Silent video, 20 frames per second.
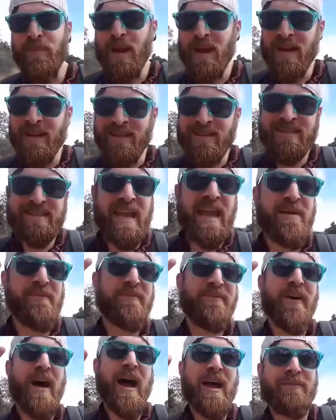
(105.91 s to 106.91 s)
Been in this game
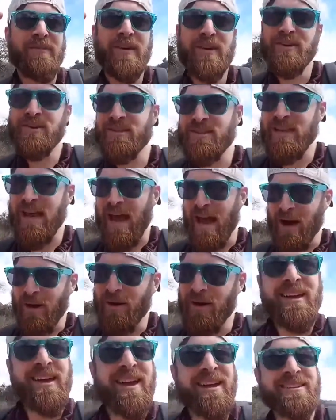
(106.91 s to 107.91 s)
5 years now
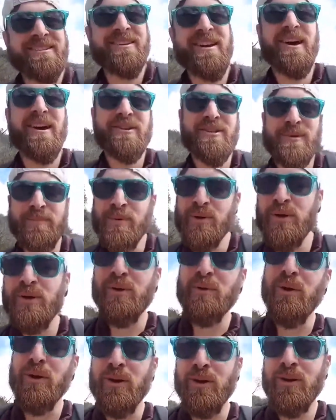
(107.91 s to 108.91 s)
as an
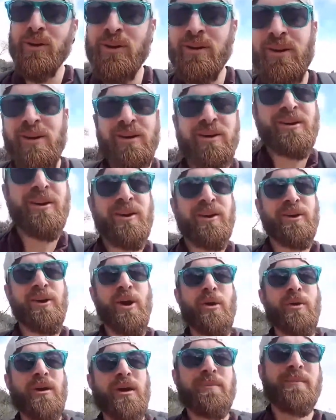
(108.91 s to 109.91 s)
entrepreneur. We're
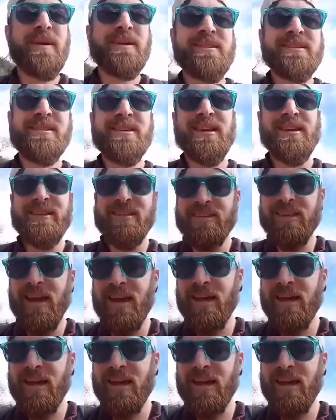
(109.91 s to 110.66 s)
going on my 6th